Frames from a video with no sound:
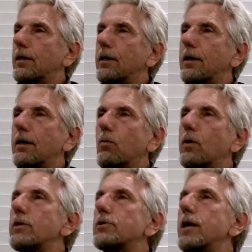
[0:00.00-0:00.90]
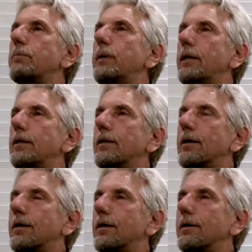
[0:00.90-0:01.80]
Uh, what does that mean, uh,
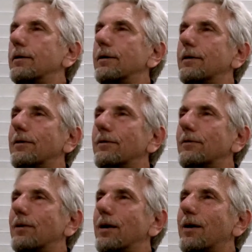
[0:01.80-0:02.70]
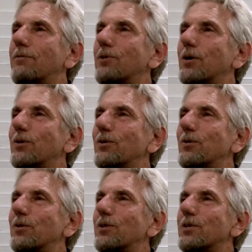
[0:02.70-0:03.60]
uh, Rahav Do you
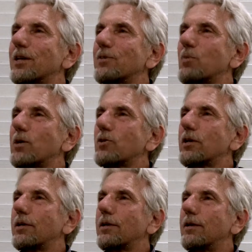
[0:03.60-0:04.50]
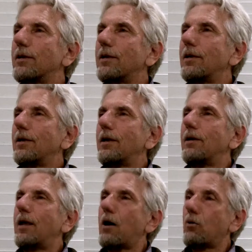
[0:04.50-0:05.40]
know this expression?
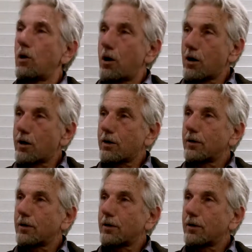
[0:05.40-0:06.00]
Laulak?